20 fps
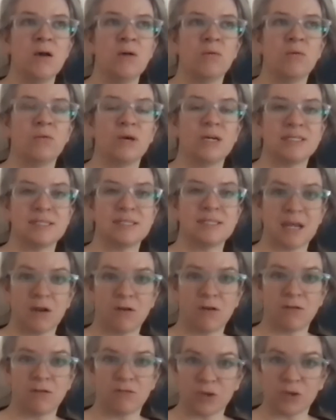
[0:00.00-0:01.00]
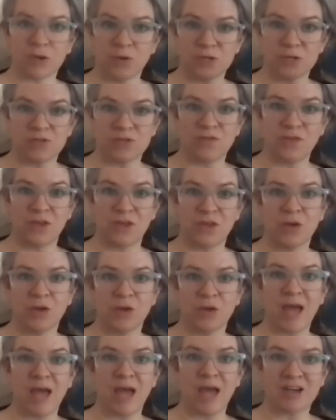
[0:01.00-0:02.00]
was that over the course of the year,
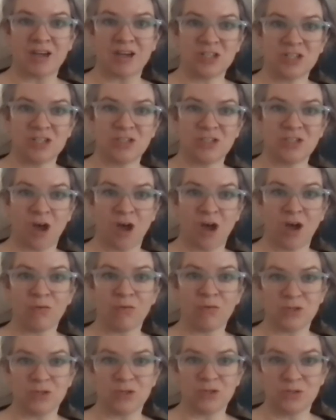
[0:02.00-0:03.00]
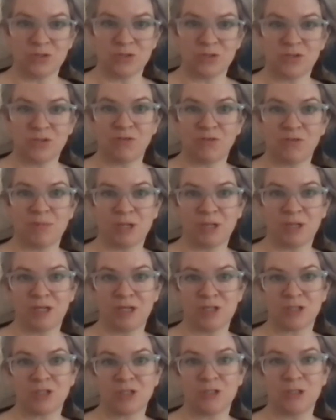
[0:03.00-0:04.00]
we actually saw a reduced
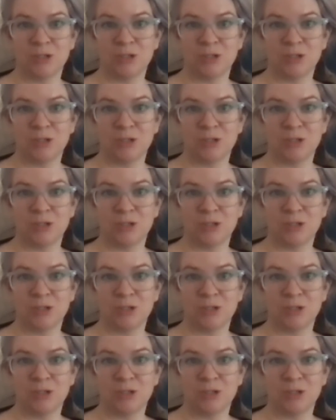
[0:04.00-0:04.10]
pharmacologic